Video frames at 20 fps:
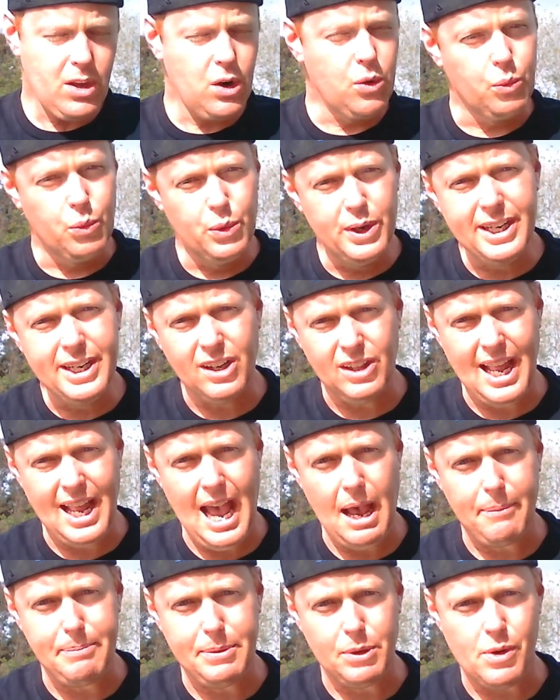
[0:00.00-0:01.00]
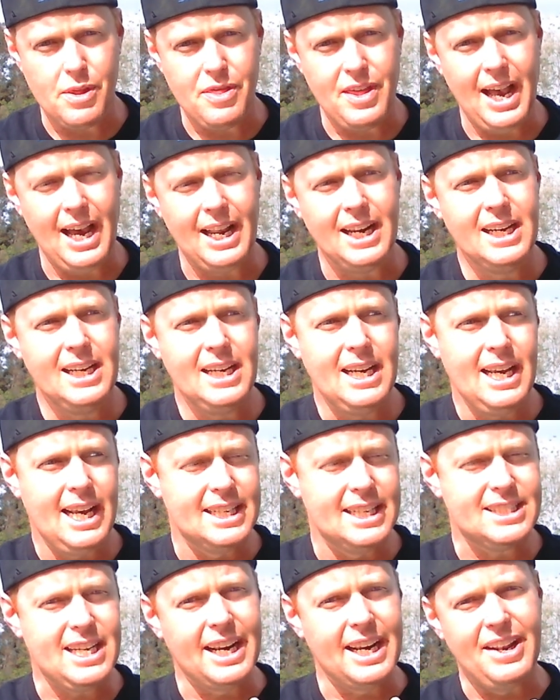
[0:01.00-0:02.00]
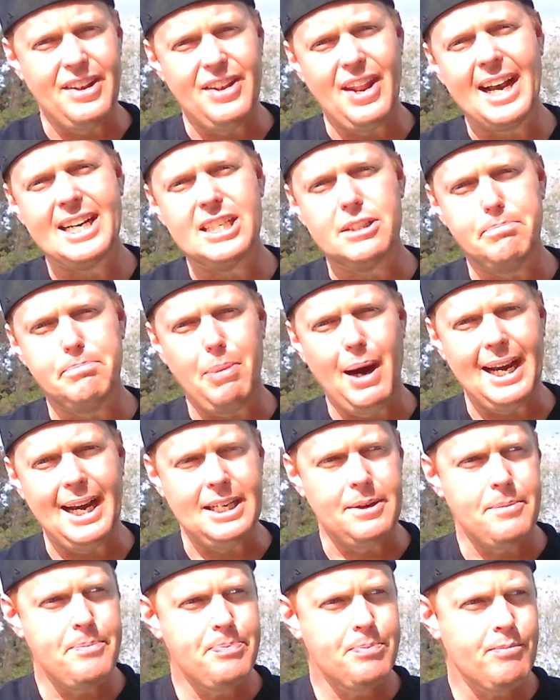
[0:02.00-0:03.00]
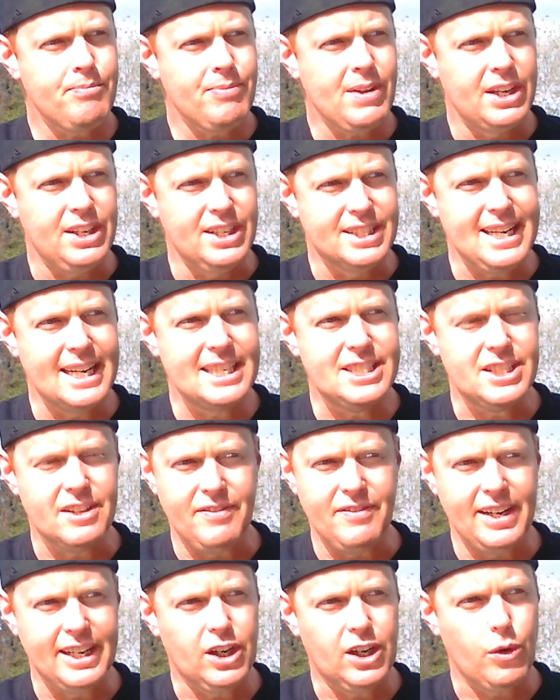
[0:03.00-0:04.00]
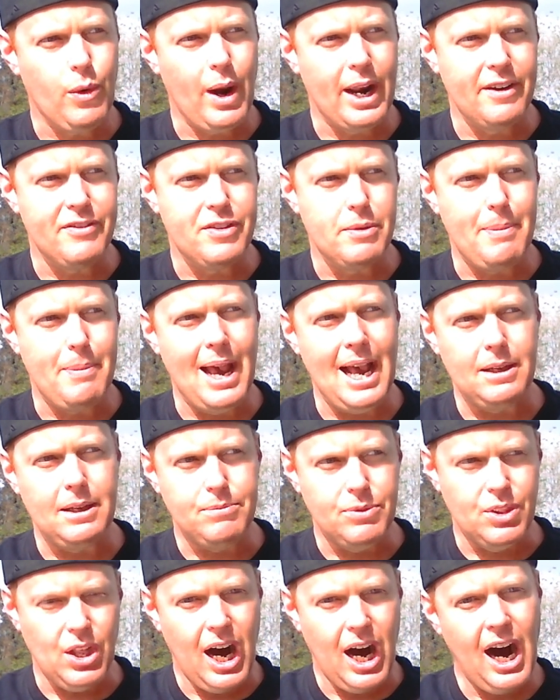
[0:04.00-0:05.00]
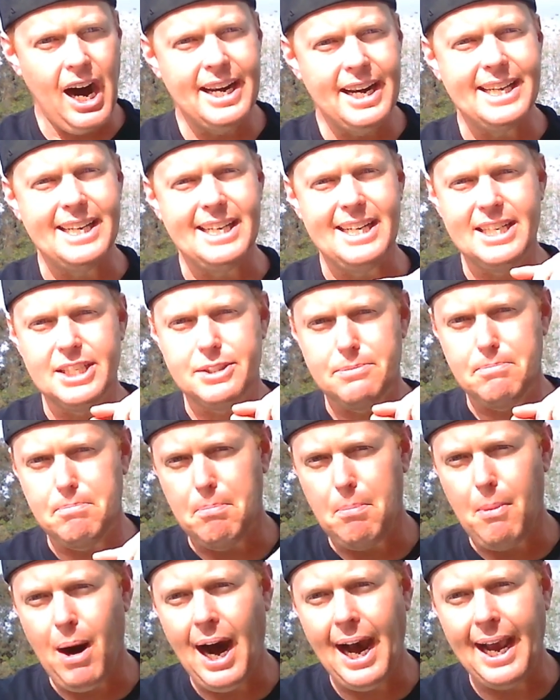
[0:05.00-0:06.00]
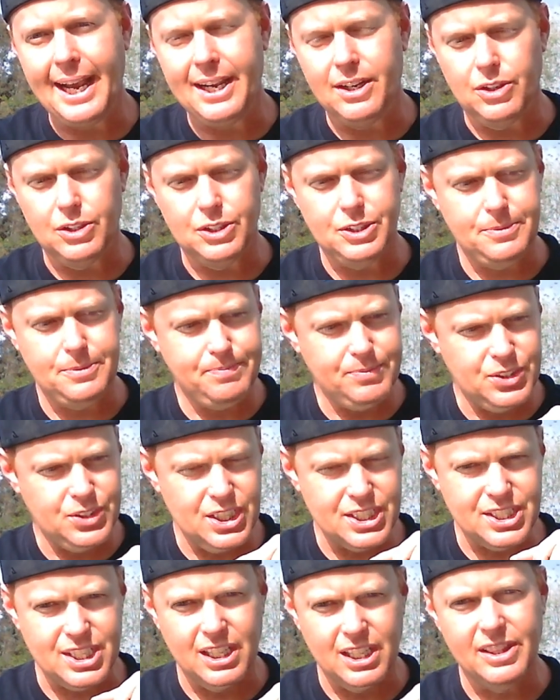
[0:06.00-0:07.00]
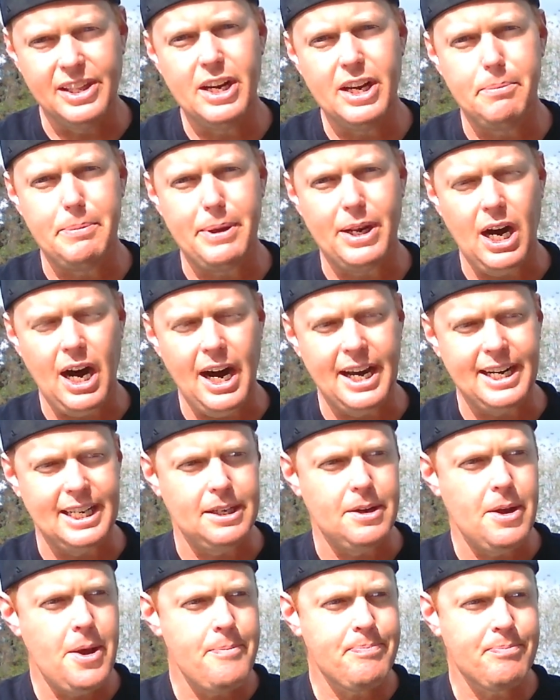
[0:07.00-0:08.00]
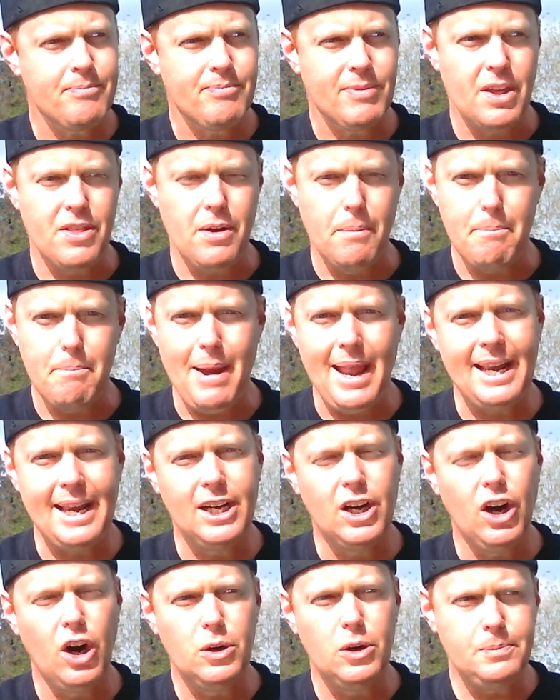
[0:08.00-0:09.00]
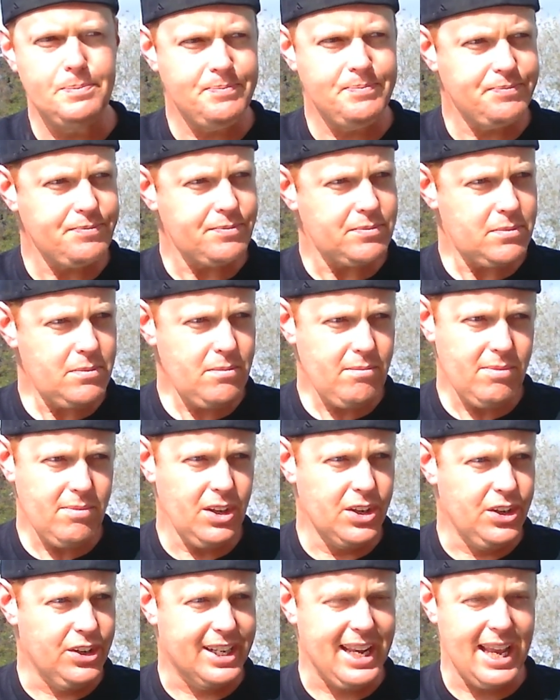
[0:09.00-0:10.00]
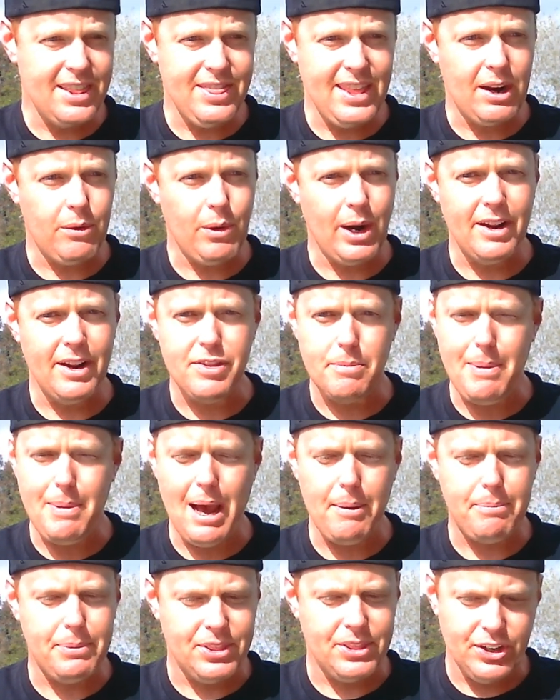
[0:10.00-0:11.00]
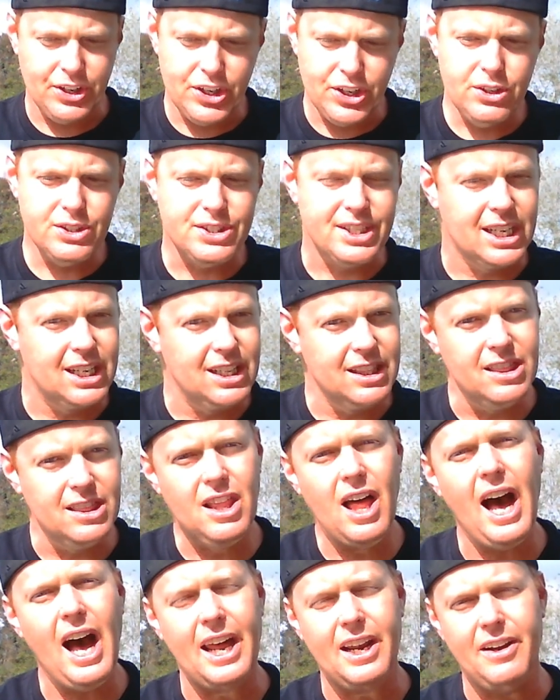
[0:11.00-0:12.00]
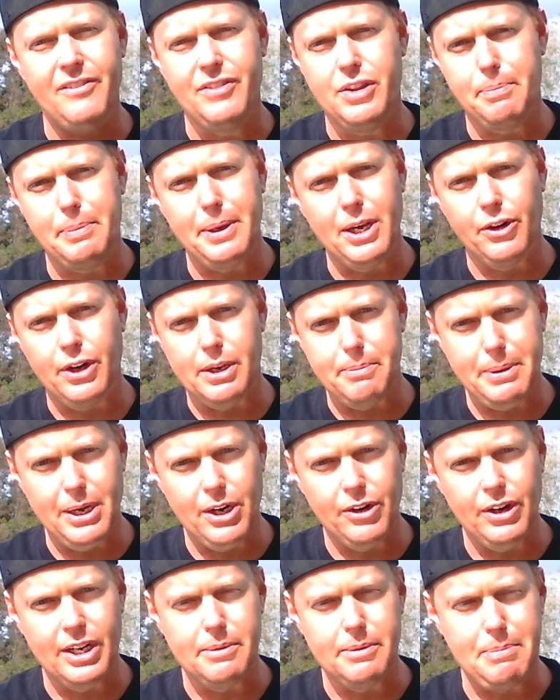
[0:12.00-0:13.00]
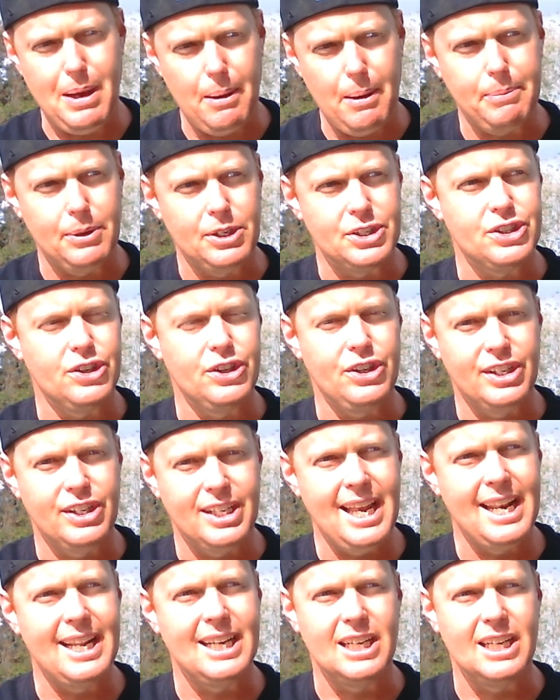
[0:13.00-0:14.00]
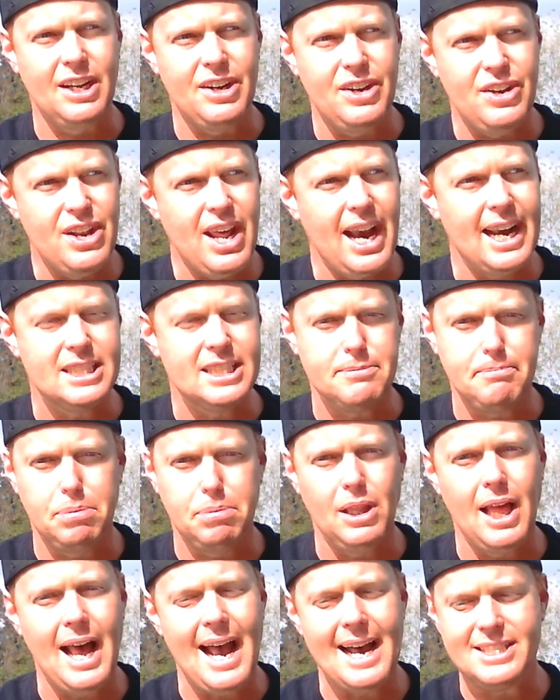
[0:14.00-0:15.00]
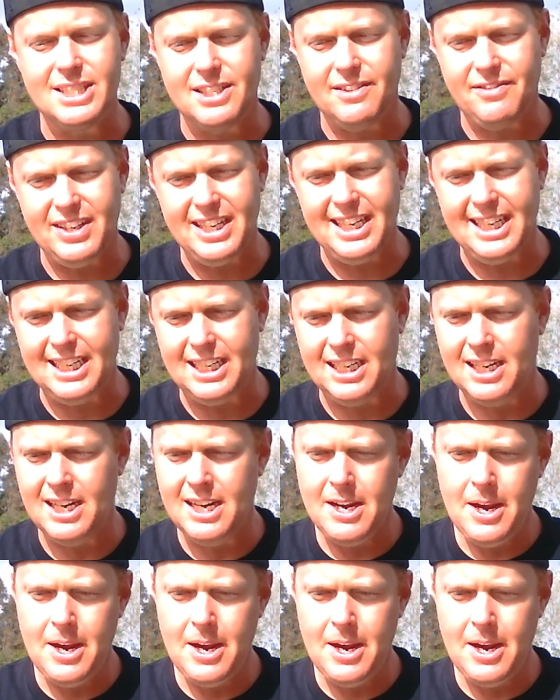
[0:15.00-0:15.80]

Real happy with that. It's got a nice bite. You taste the vinegar right off the bat. The honey is mild, just a little bit of honey. The mango, you're getting that right off the bat, but they're using a lot of the piri piri pepper, so you're getting a nice blast of heat.